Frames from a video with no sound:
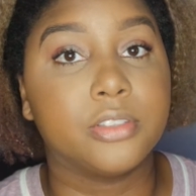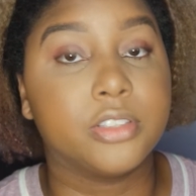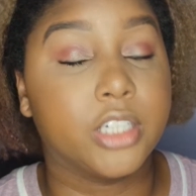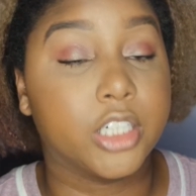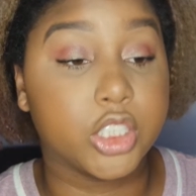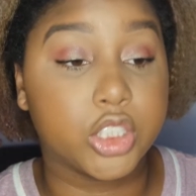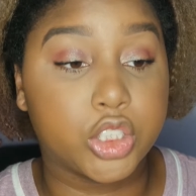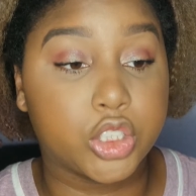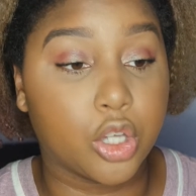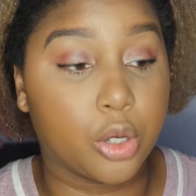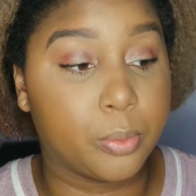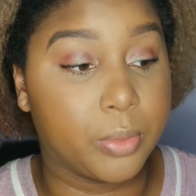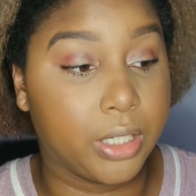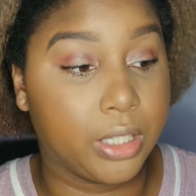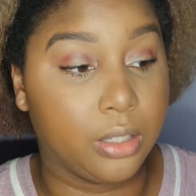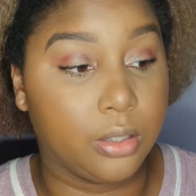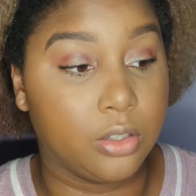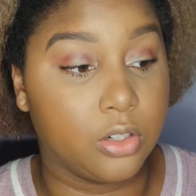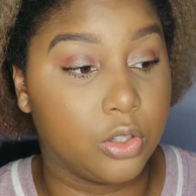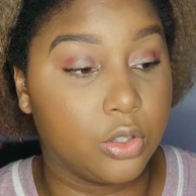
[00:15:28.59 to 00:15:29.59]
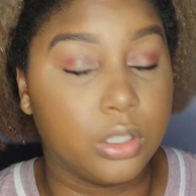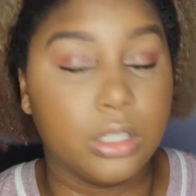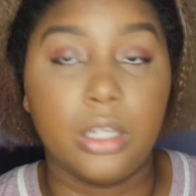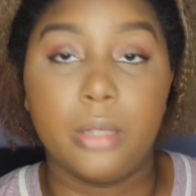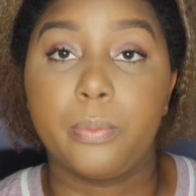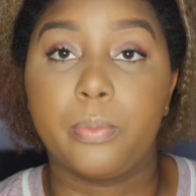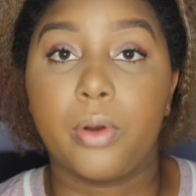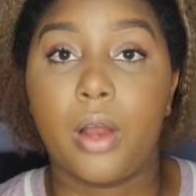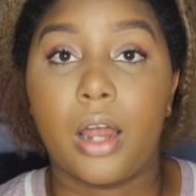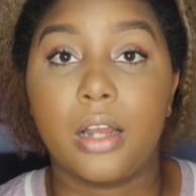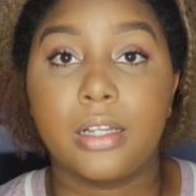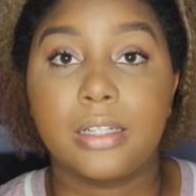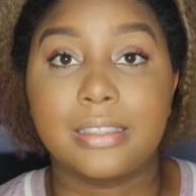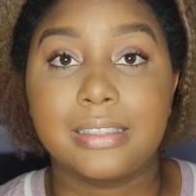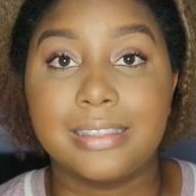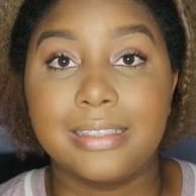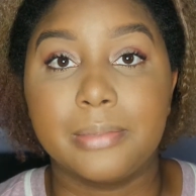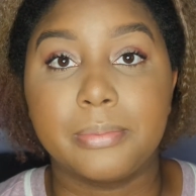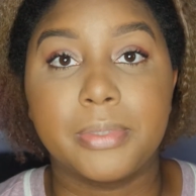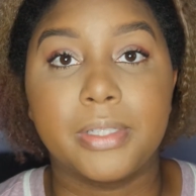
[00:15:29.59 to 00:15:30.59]
there's so many new lip
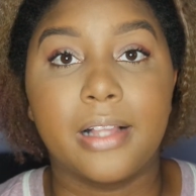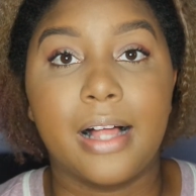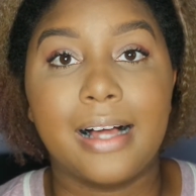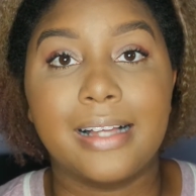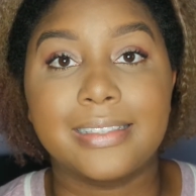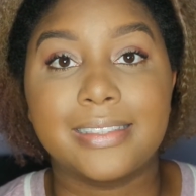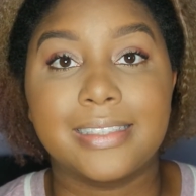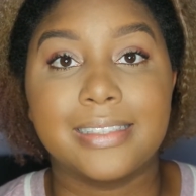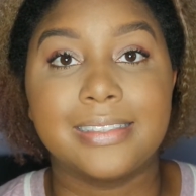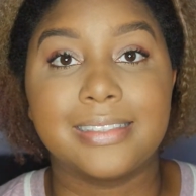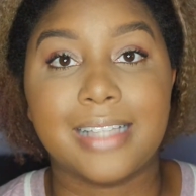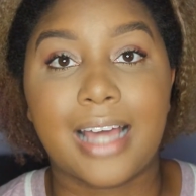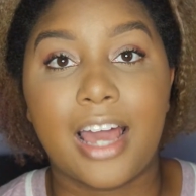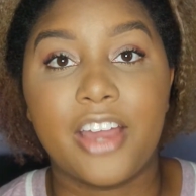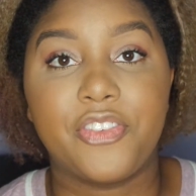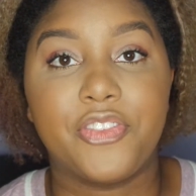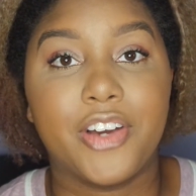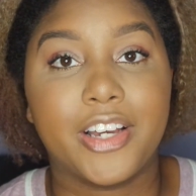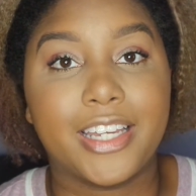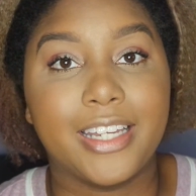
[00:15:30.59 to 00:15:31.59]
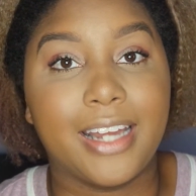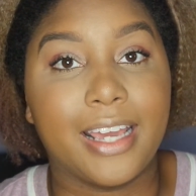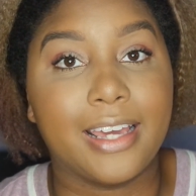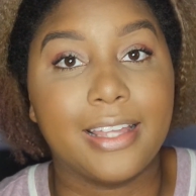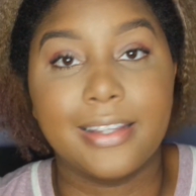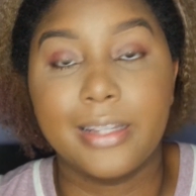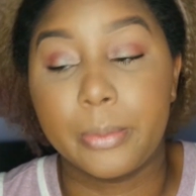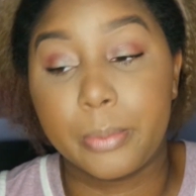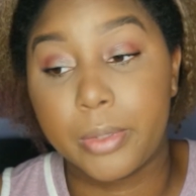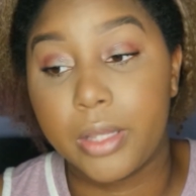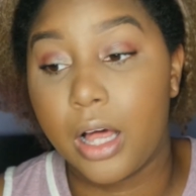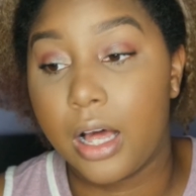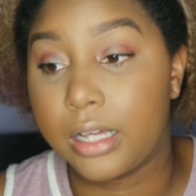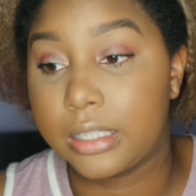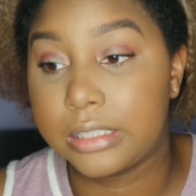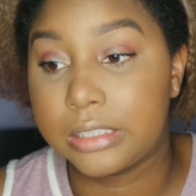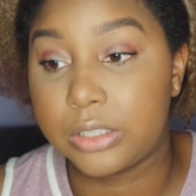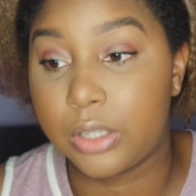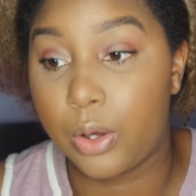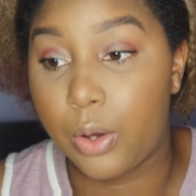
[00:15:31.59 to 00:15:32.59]
products, lip glosses. I fucking hate lip
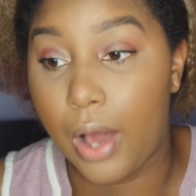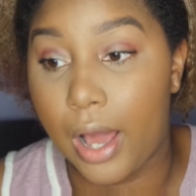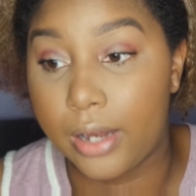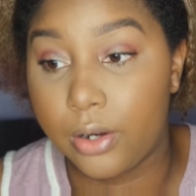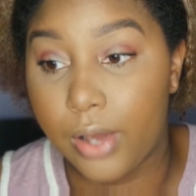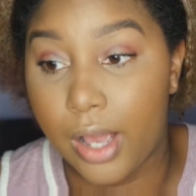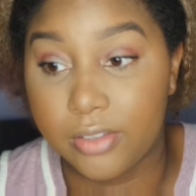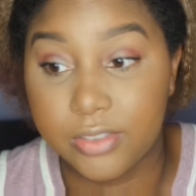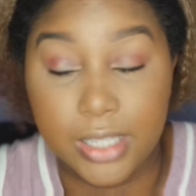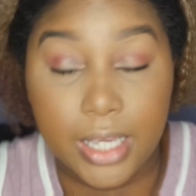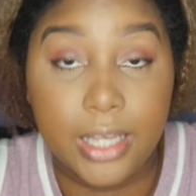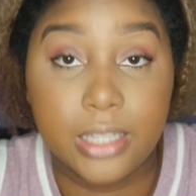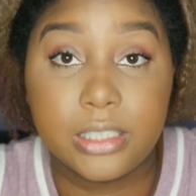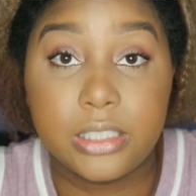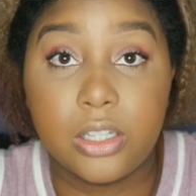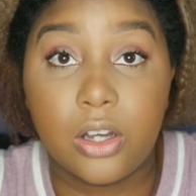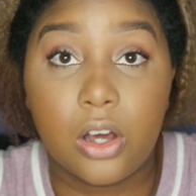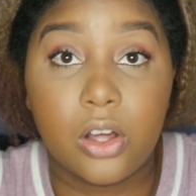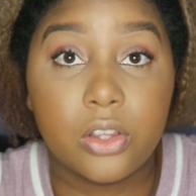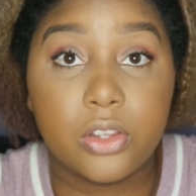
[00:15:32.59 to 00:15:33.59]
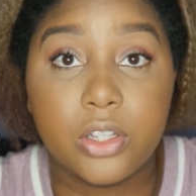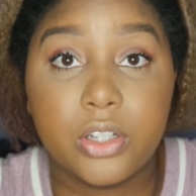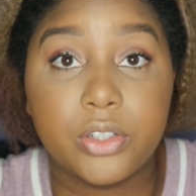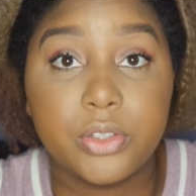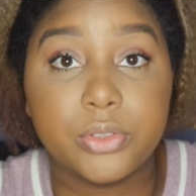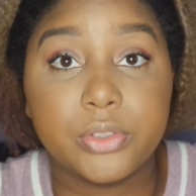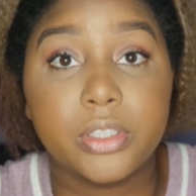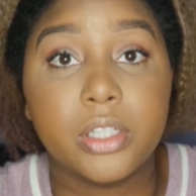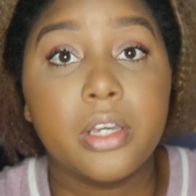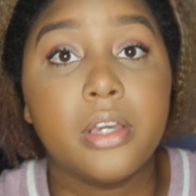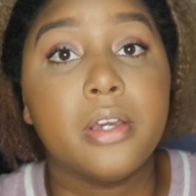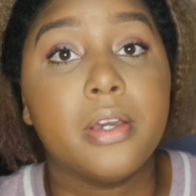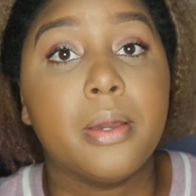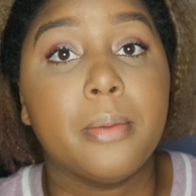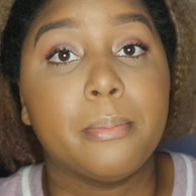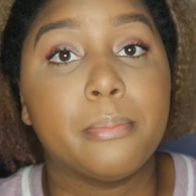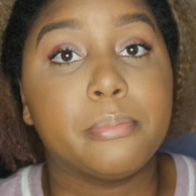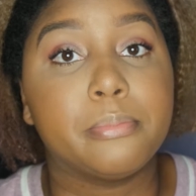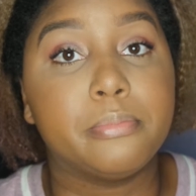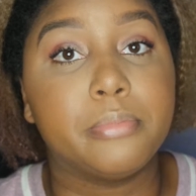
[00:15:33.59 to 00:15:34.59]
gloss, so I don't have to anti-haul those.
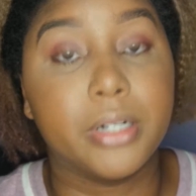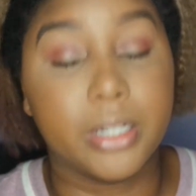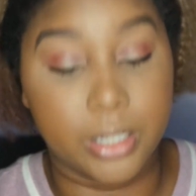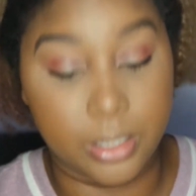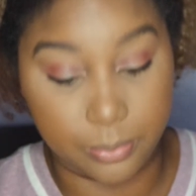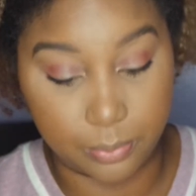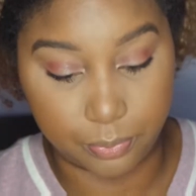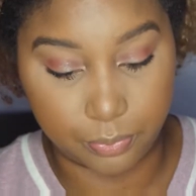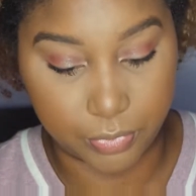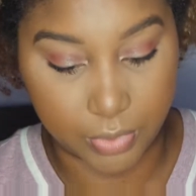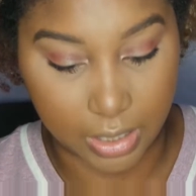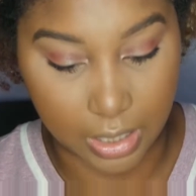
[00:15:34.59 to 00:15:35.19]
But